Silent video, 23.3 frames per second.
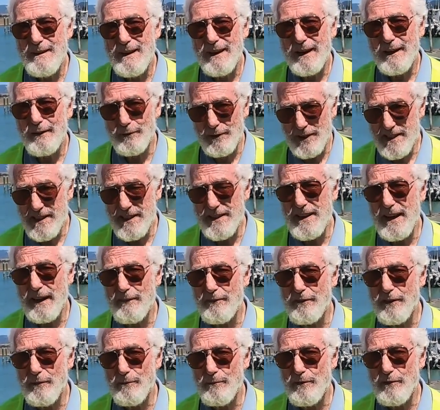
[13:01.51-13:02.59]
And we did that
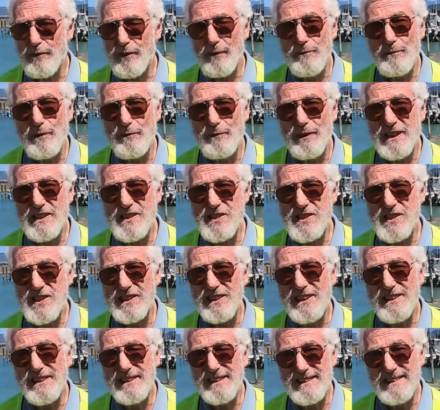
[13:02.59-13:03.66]
from the west side.